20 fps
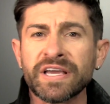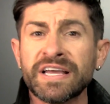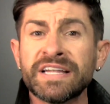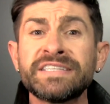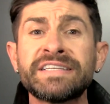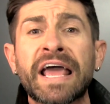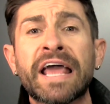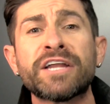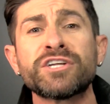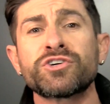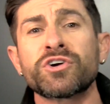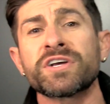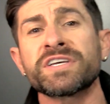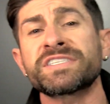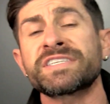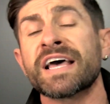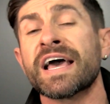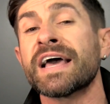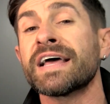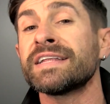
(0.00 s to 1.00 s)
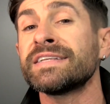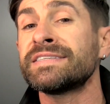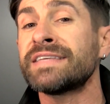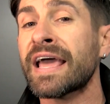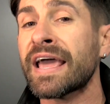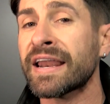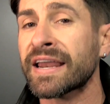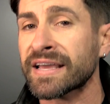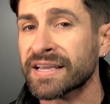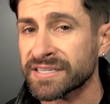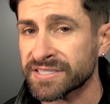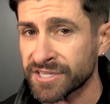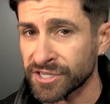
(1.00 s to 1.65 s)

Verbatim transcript: in dangerous dating